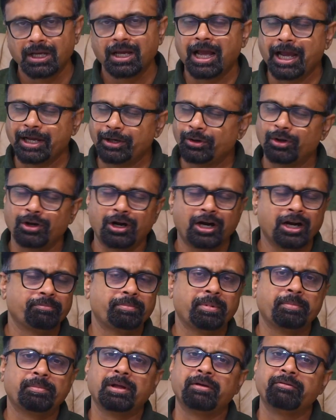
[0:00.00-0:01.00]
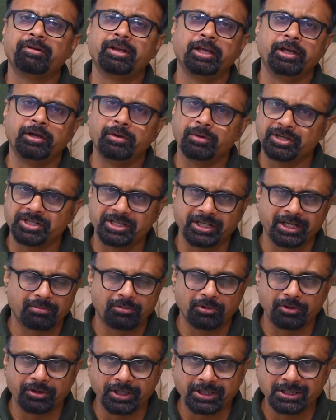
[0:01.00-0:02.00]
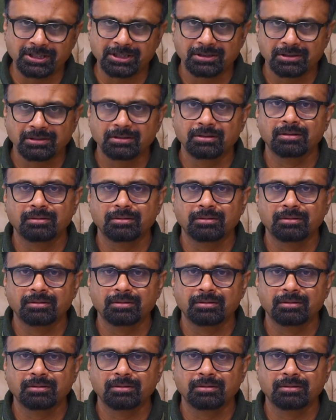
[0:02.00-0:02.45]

I know a lot of people are very egoistic about this,